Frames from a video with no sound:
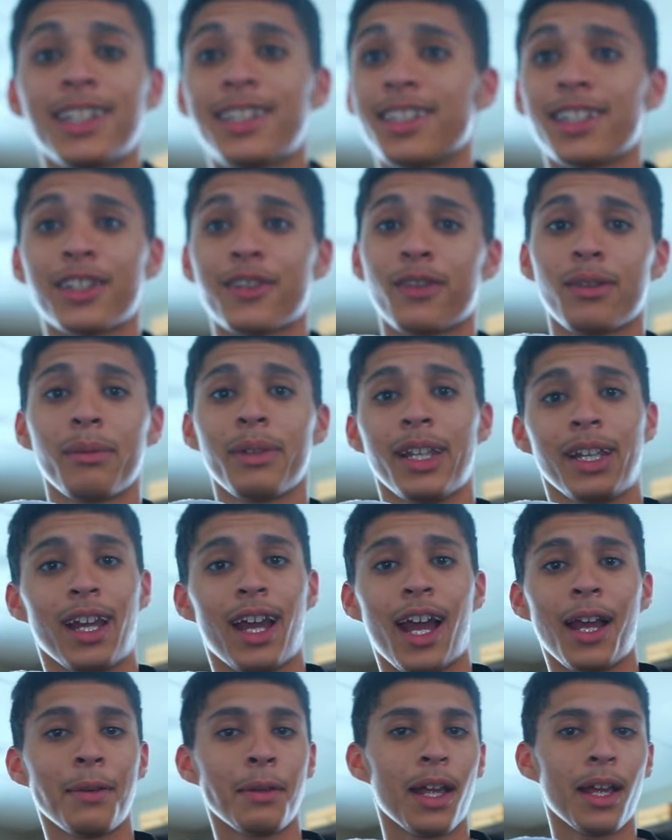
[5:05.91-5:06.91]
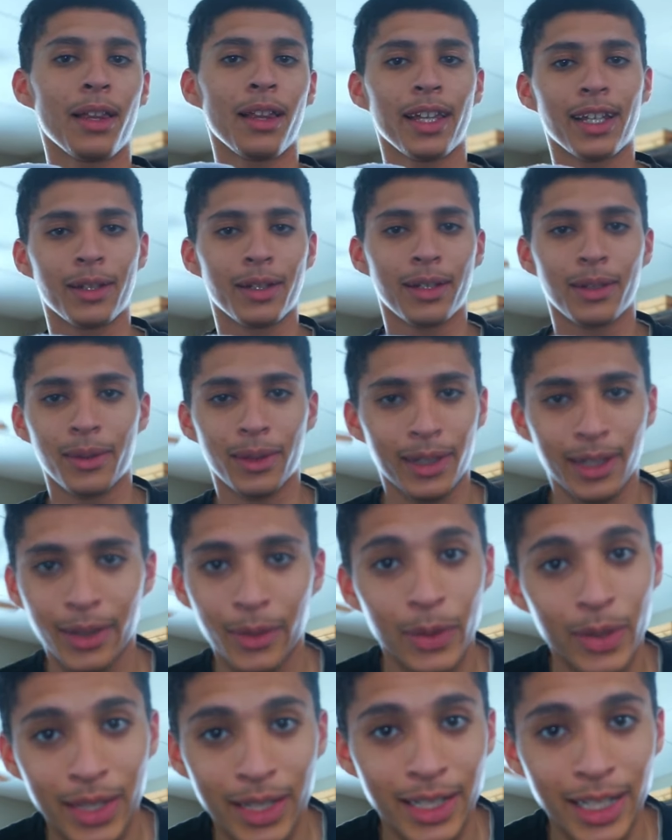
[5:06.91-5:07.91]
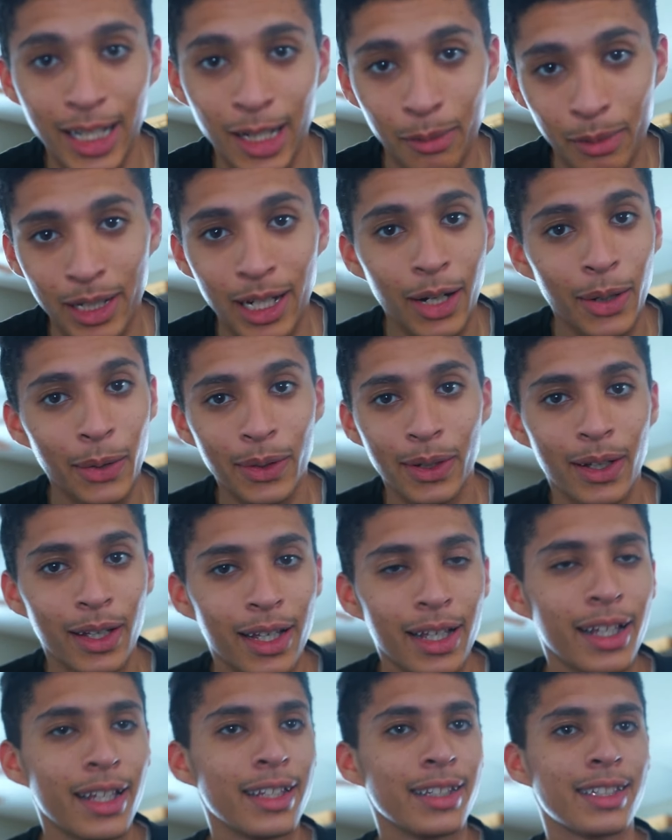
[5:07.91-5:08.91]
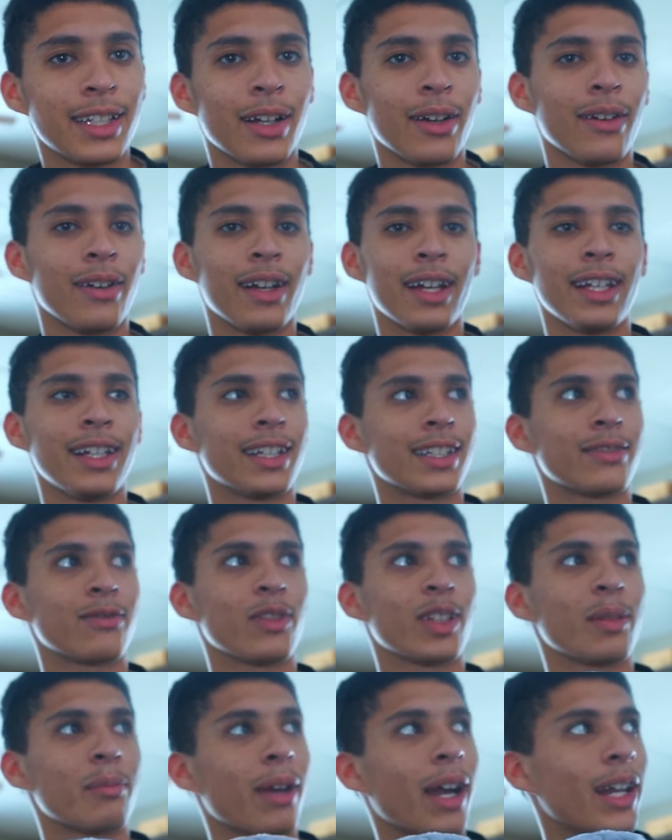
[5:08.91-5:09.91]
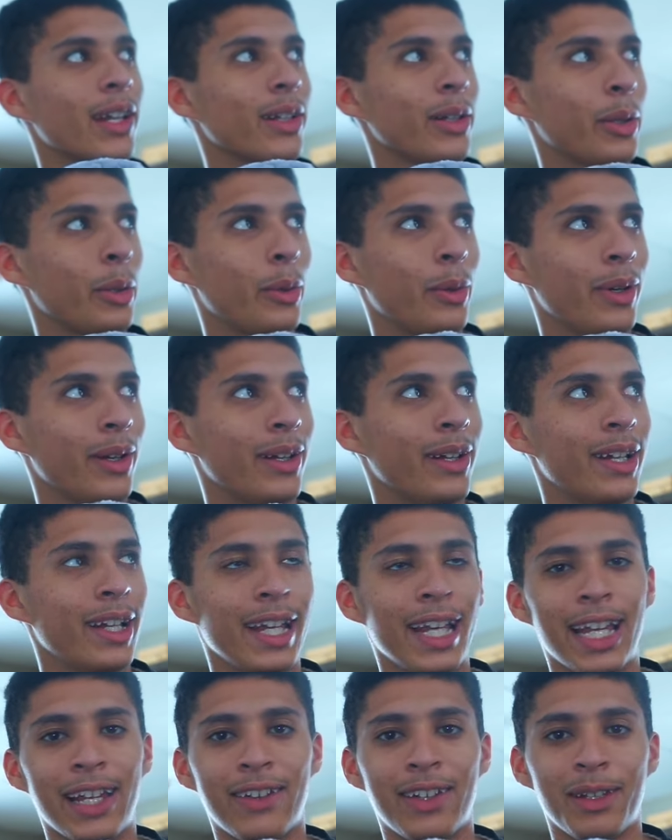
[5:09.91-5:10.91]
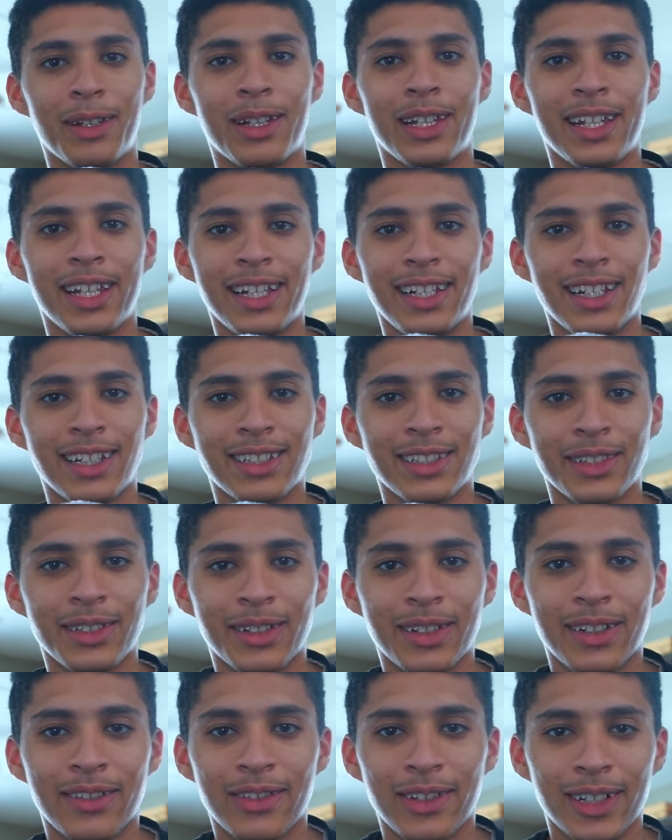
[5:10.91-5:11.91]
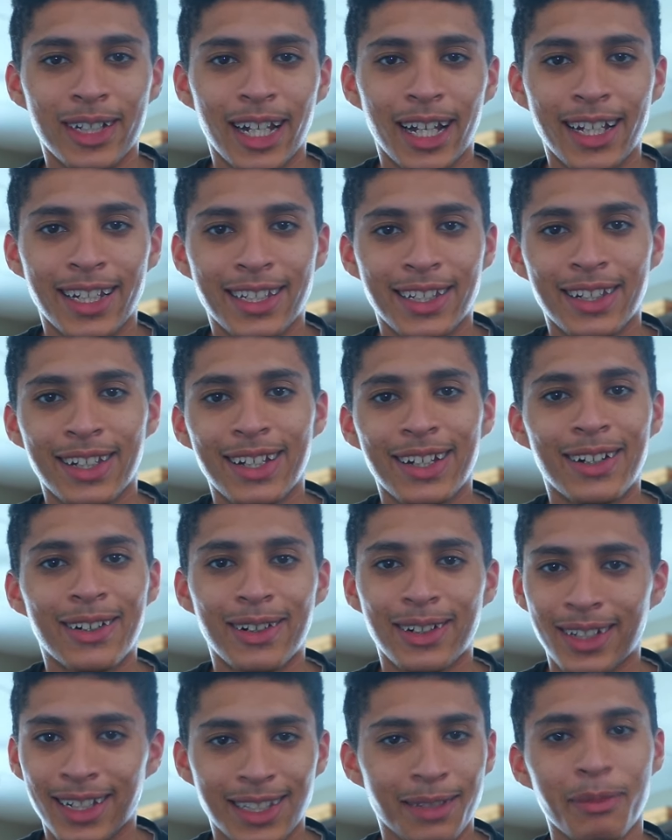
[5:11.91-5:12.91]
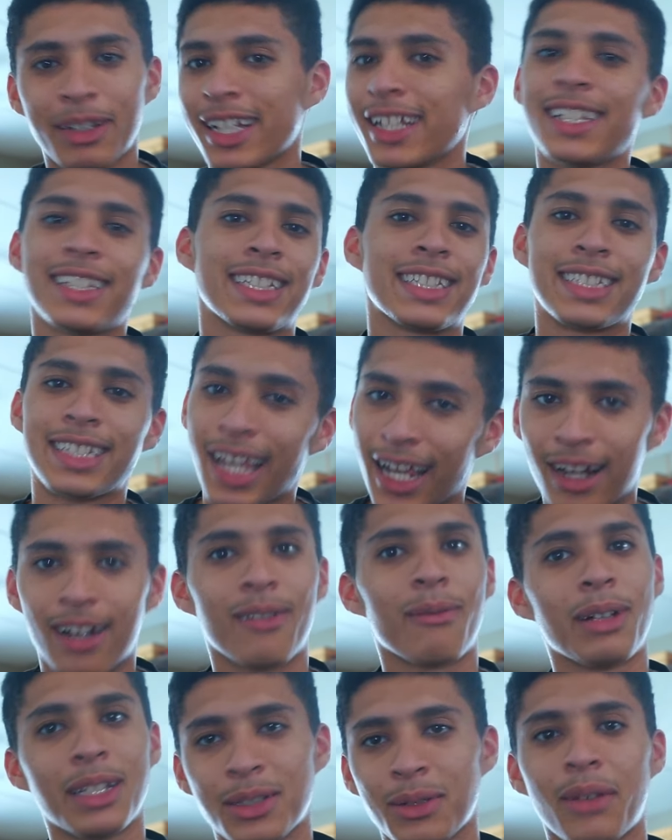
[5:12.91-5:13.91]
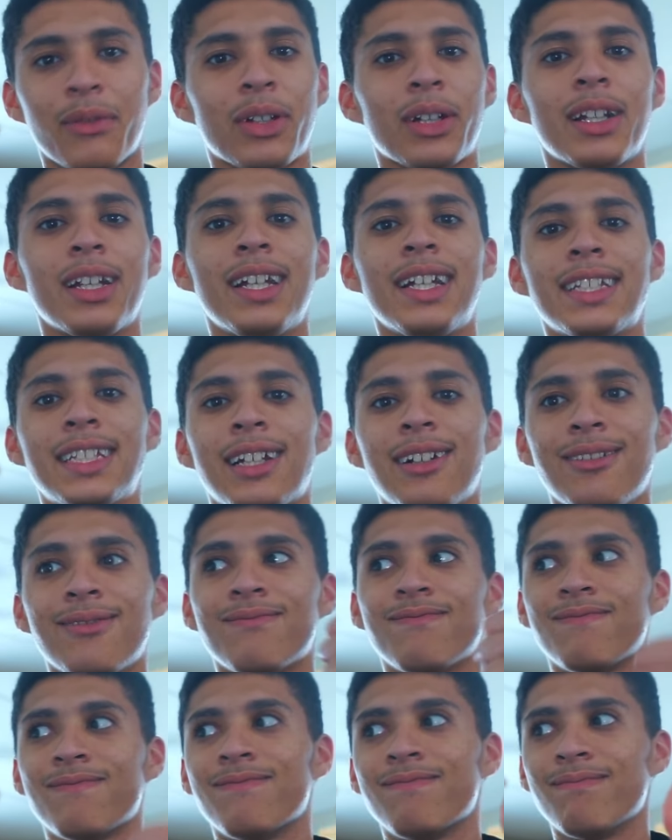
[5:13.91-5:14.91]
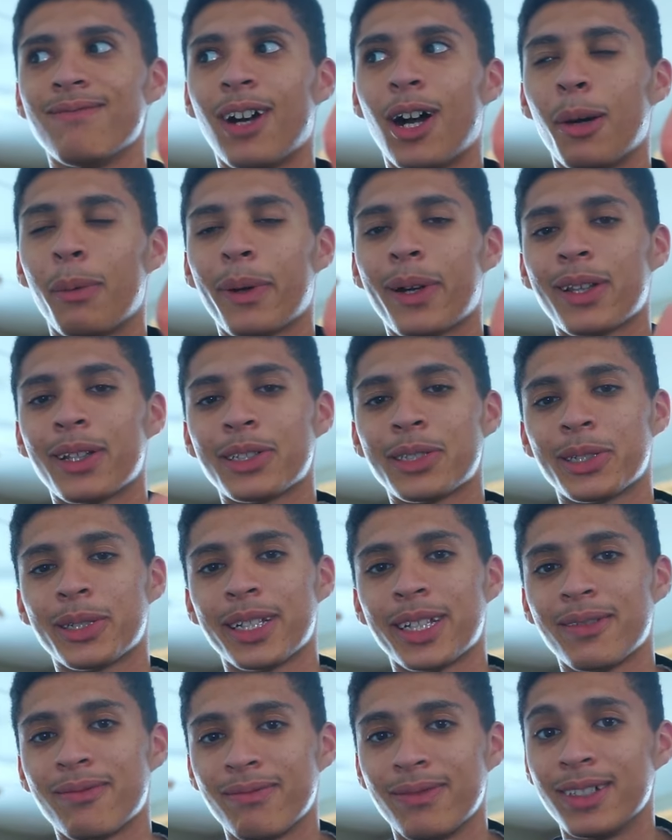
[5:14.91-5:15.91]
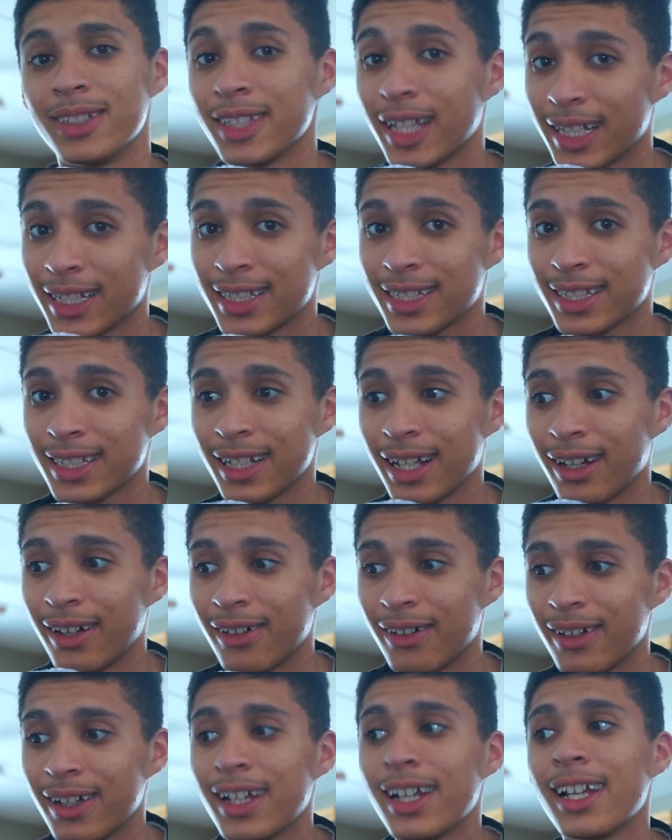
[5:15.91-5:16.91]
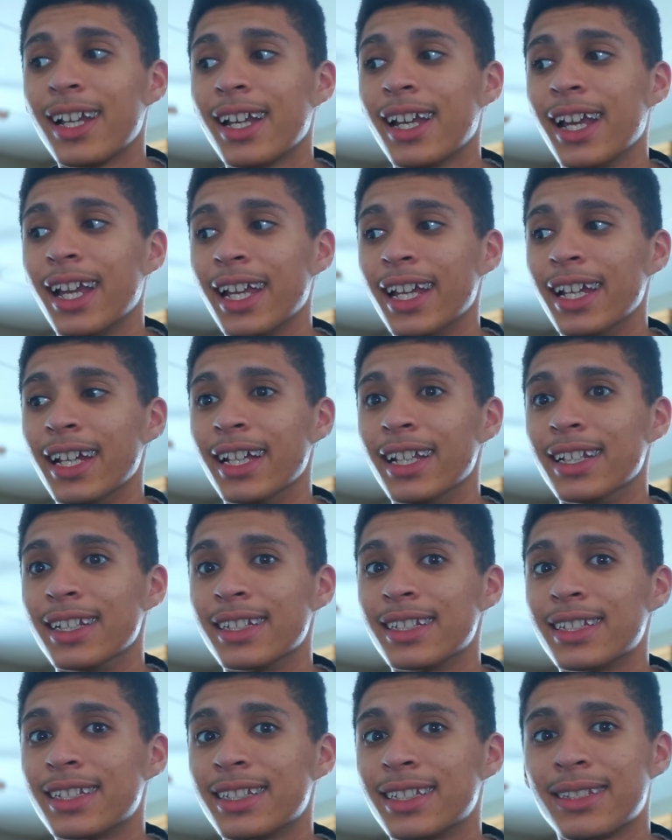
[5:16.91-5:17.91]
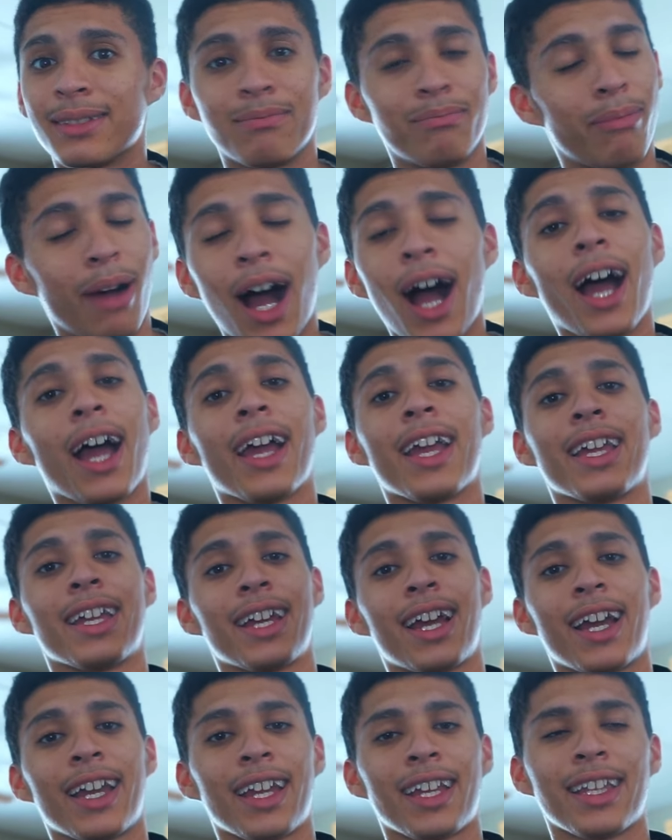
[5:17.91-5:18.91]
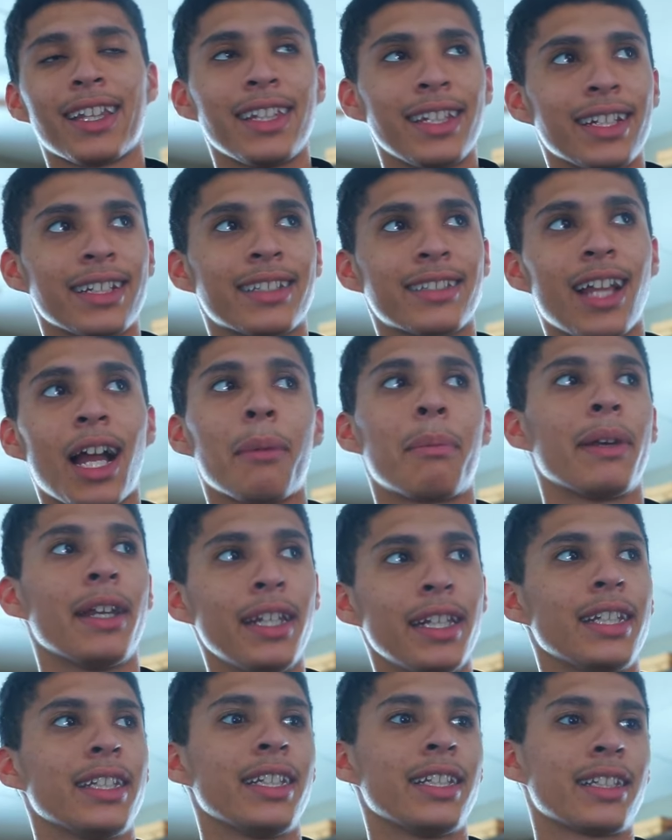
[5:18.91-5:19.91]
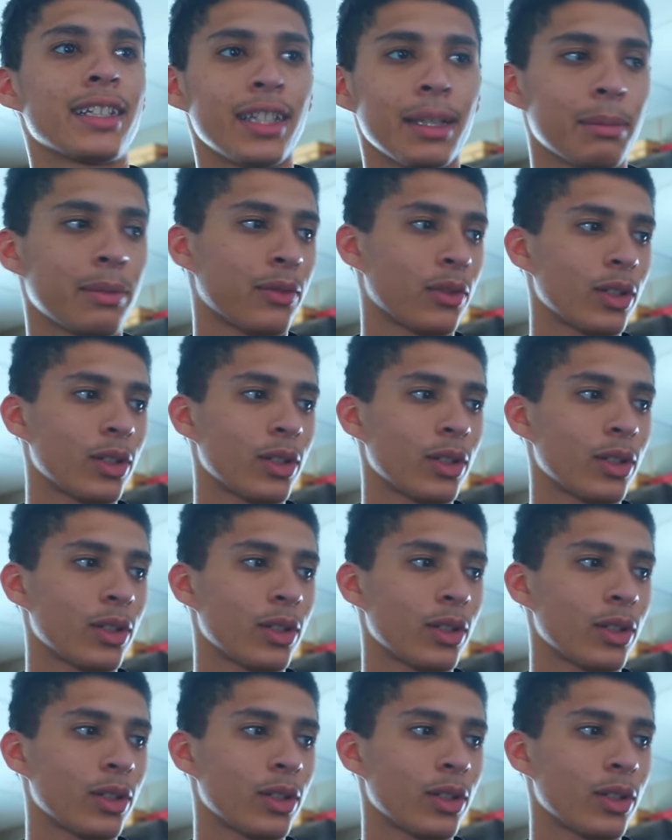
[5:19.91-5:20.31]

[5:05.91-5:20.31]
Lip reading: It's just for me. I'm not like working with a team, you know? So it doesn't really matter. It doesn't look very nice or it doesn't make any sense at all whatsoever. So all part of the journey. Let's go and spy. I need to stop ending these clips.